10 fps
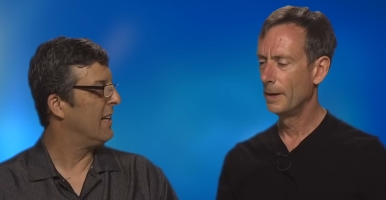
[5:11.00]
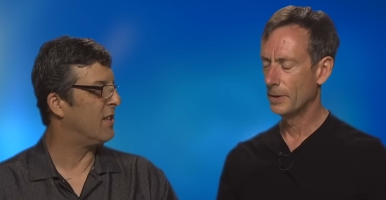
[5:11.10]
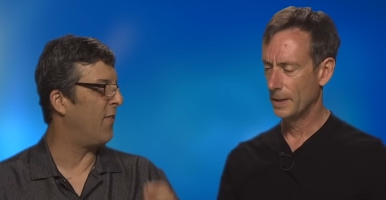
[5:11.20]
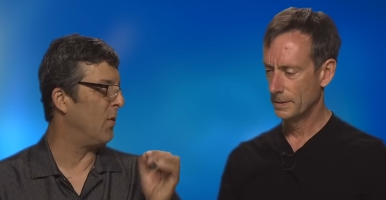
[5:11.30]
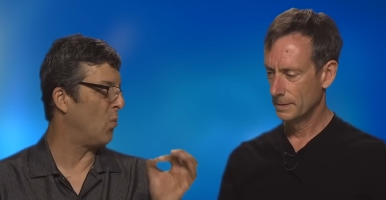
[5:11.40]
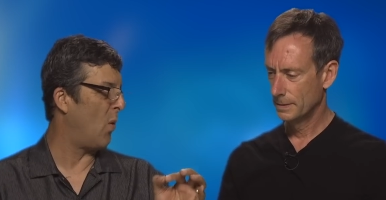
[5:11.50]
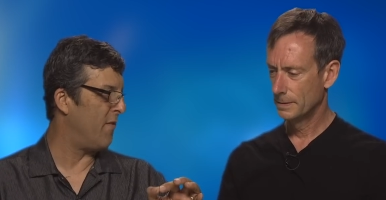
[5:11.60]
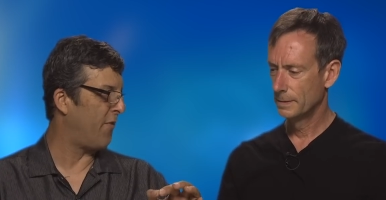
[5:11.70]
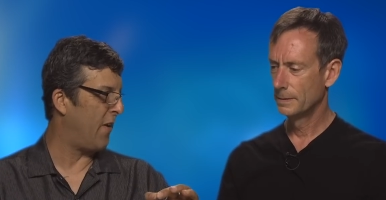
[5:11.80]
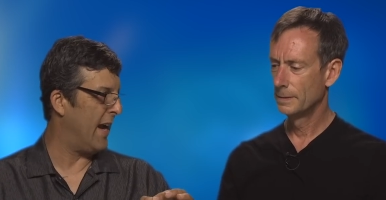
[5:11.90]
Speaker 1: Because if it was
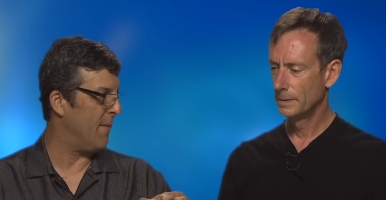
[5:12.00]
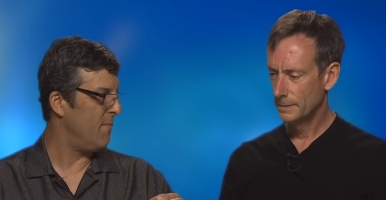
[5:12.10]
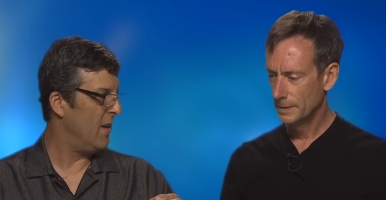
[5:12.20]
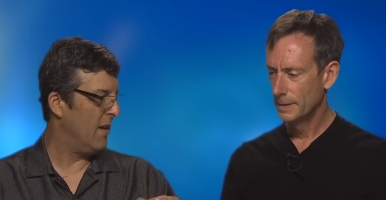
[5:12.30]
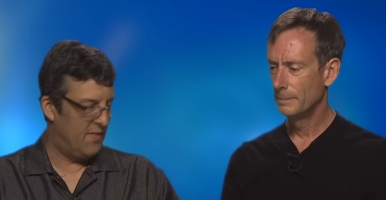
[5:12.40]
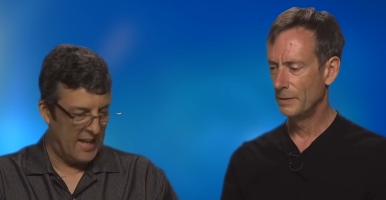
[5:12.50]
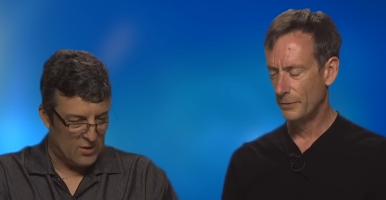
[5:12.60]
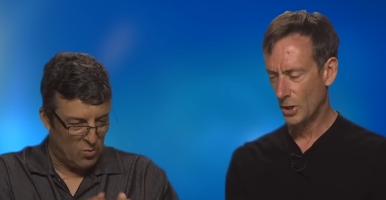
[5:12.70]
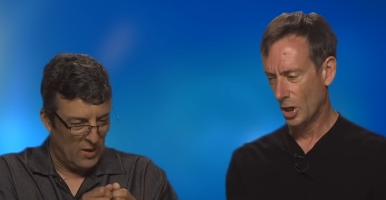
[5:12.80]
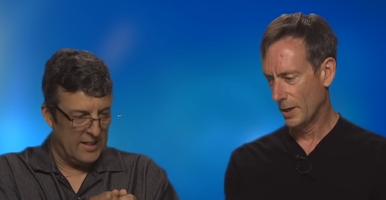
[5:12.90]
one frame, then
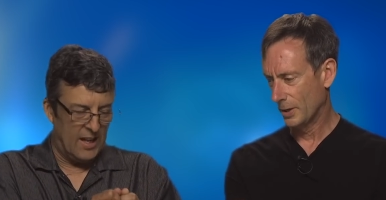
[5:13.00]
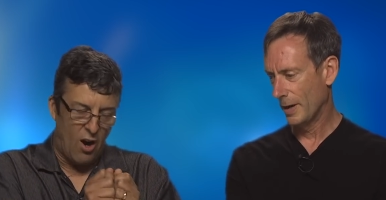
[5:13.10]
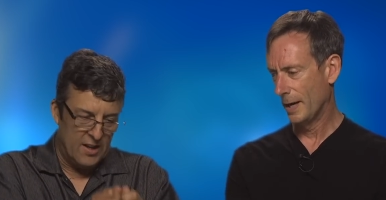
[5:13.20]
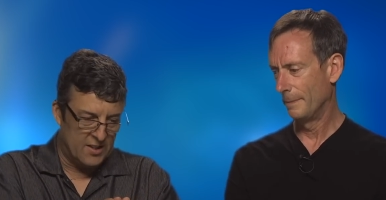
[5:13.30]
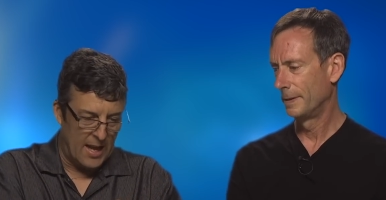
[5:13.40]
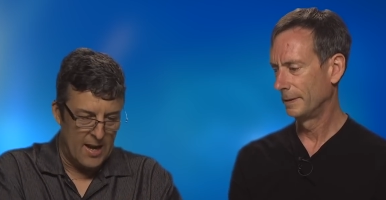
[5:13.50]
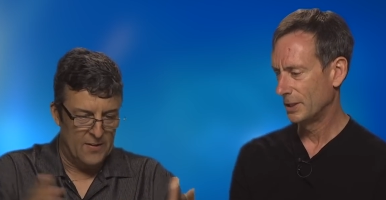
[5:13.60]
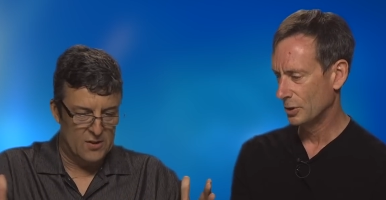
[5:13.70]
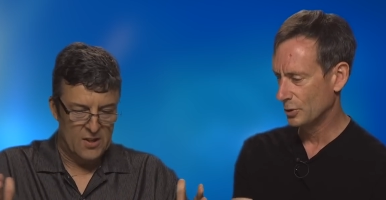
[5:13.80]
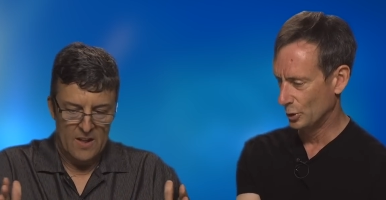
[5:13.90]
it's really the hardest. And
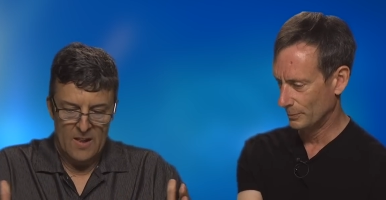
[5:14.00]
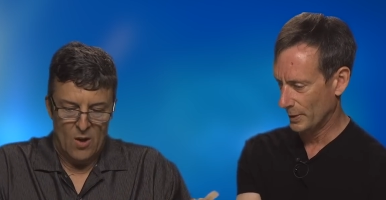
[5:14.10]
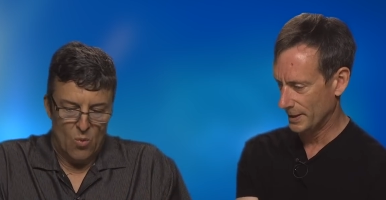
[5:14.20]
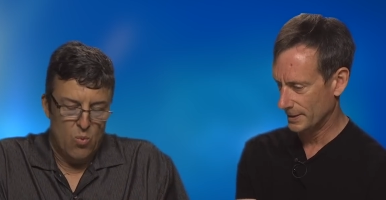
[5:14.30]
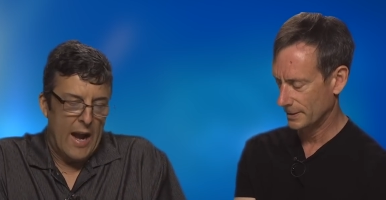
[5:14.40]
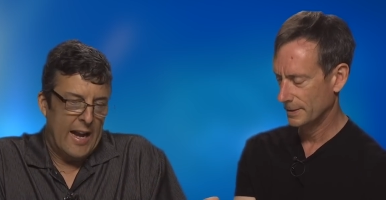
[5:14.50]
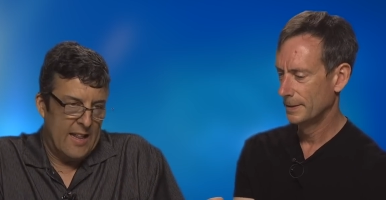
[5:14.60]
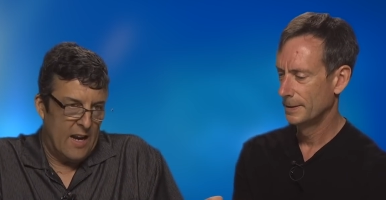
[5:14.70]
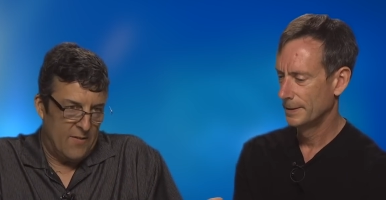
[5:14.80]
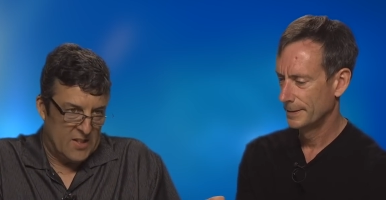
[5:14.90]
if it's zoomed in. Right,
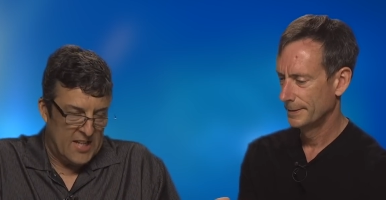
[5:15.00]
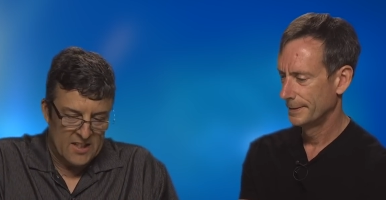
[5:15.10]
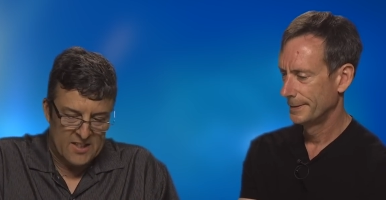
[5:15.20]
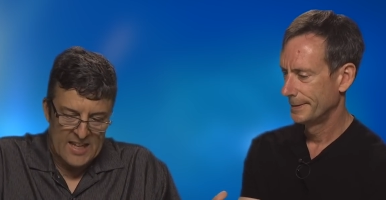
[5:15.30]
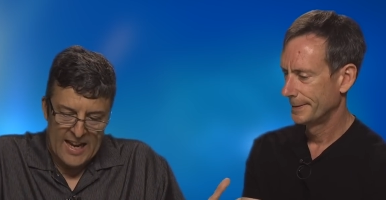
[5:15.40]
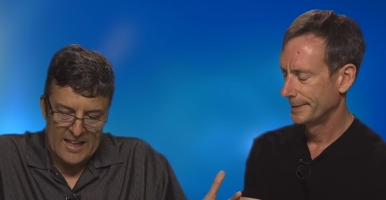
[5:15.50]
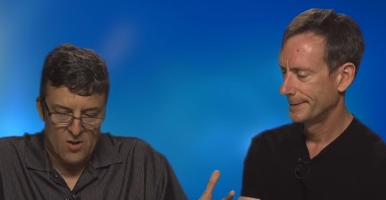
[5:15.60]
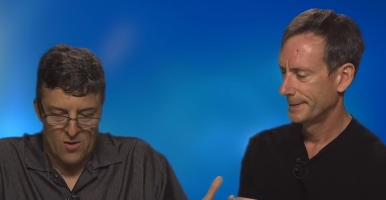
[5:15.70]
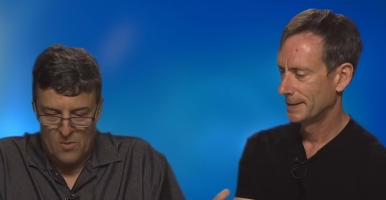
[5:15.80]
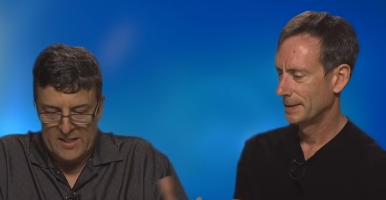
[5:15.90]
and then if it's 10
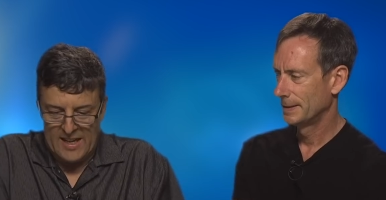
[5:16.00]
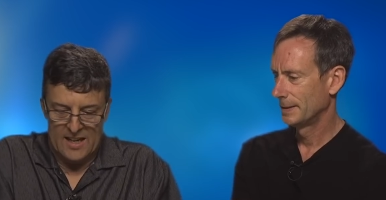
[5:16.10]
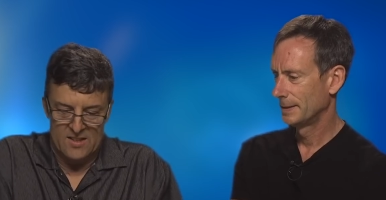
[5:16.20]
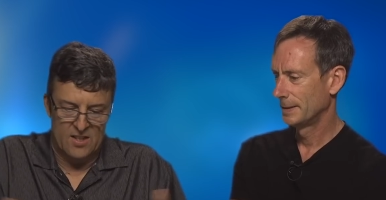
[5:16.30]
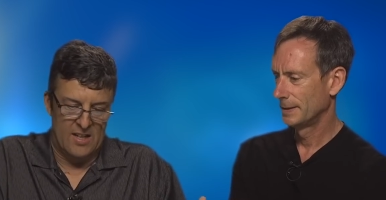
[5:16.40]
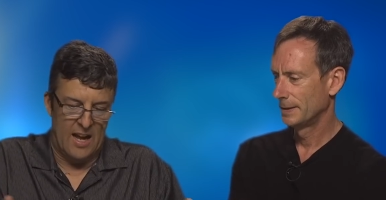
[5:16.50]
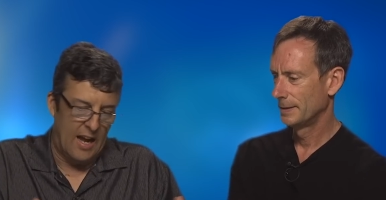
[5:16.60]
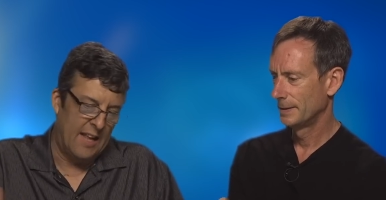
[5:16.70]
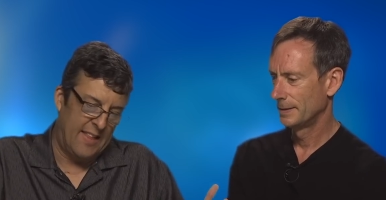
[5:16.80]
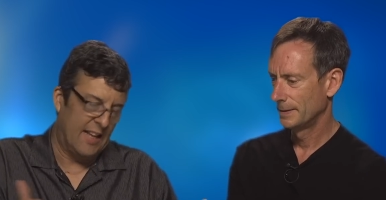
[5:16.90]
seconds or 3 seconds, it's,
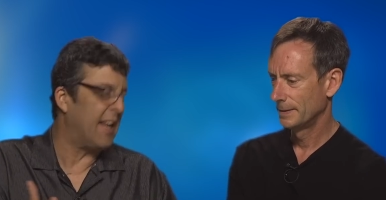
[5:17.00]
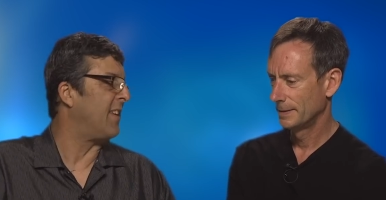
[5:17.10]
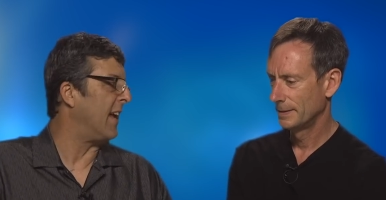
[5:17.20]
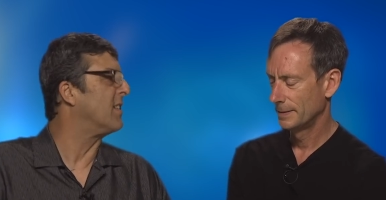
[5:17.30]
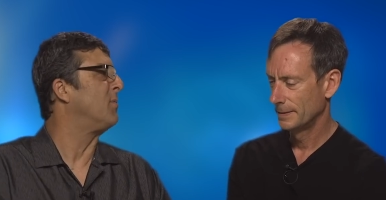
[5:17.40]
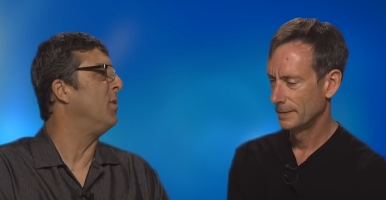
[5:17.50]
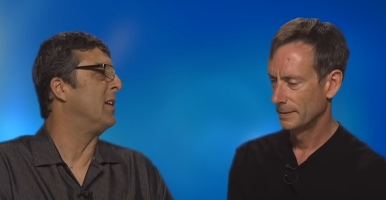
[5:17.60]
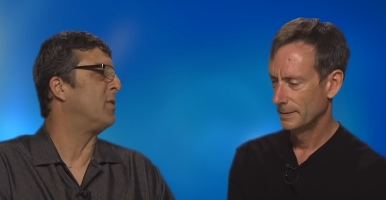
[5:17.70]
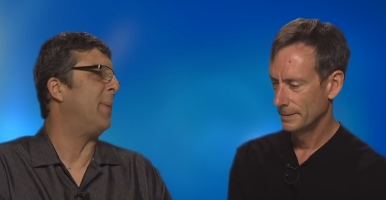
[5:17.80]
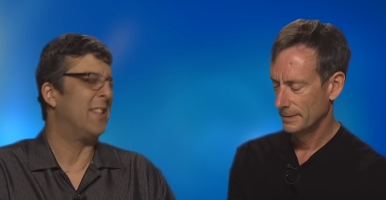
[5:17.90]
I think it takes up too
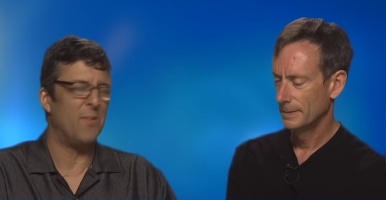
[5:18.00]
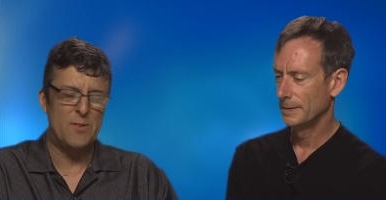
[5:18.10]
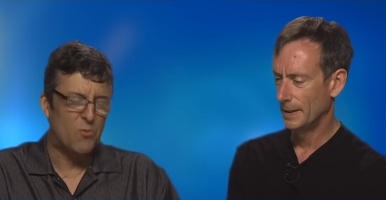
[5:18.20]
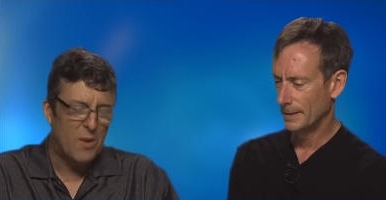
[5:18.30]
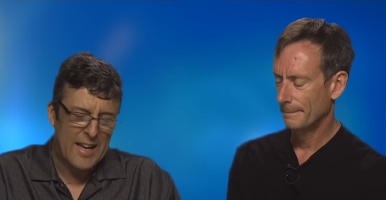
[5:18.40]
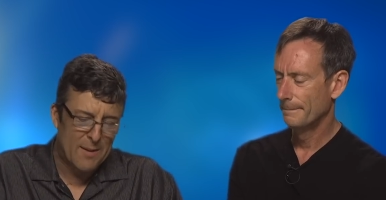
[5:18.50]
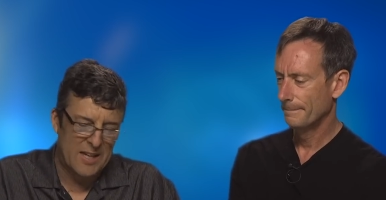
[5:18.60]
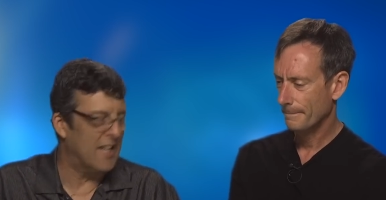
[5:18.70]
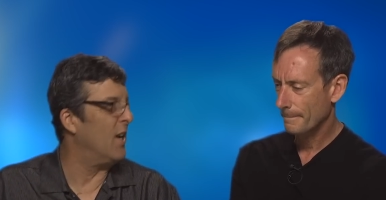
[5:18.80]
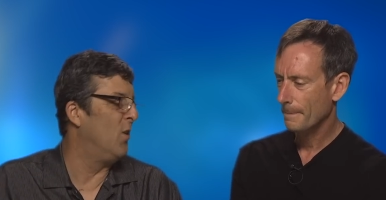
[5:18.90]
much space. But it's really
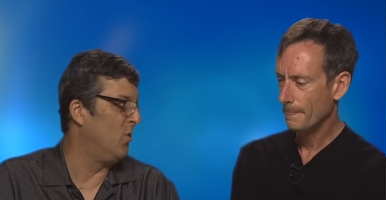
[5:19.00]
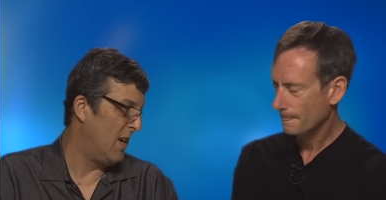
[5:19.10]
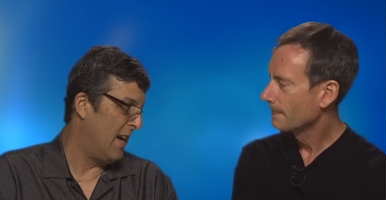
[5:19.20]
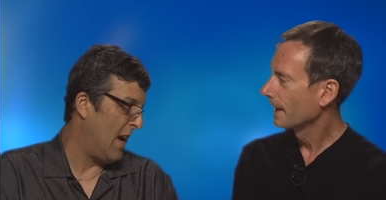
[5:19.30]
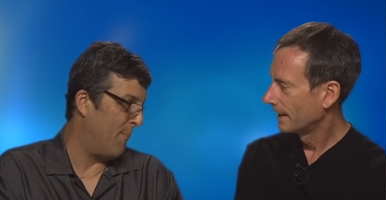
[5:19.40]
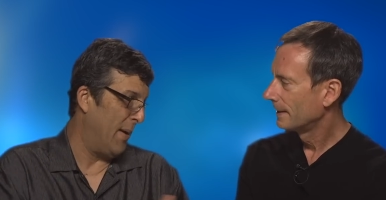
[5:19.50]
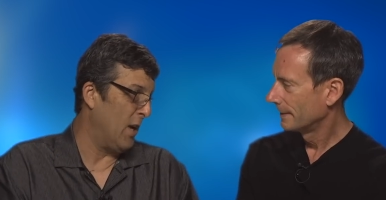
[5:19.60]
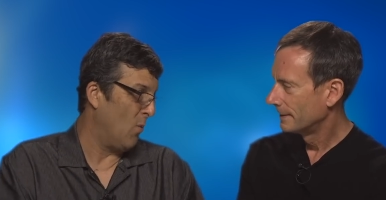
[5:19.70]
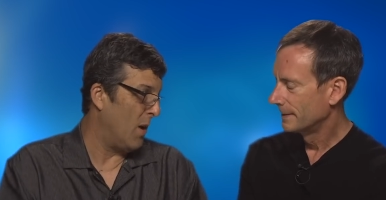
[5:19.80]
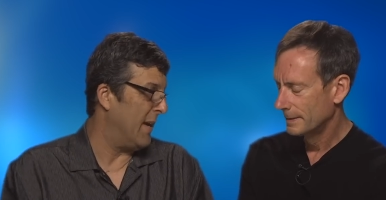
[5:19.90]
up to you how
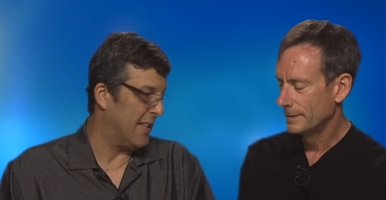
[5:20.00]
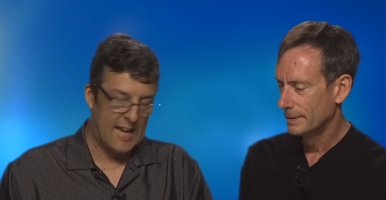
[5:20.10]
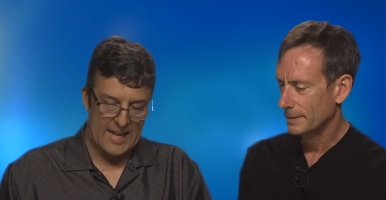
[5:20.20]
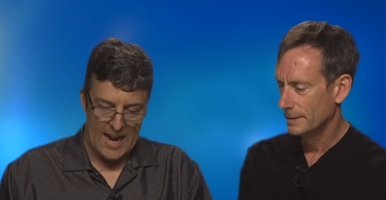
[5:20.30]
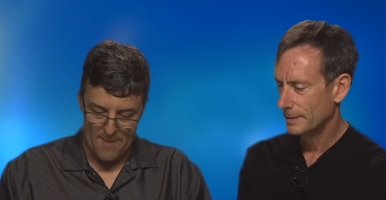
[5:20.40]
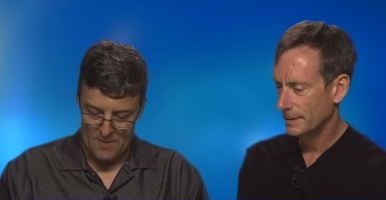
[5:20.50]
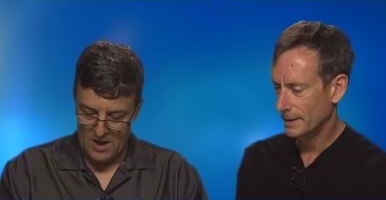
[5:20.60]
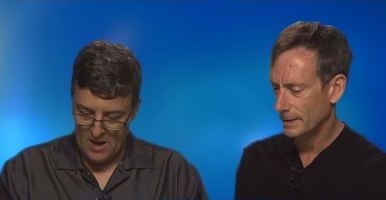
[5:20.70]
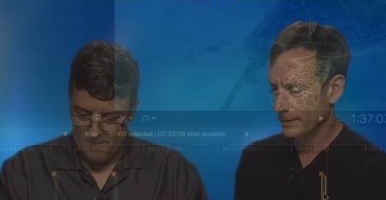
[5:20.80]
big you want to make that gap. Yeah.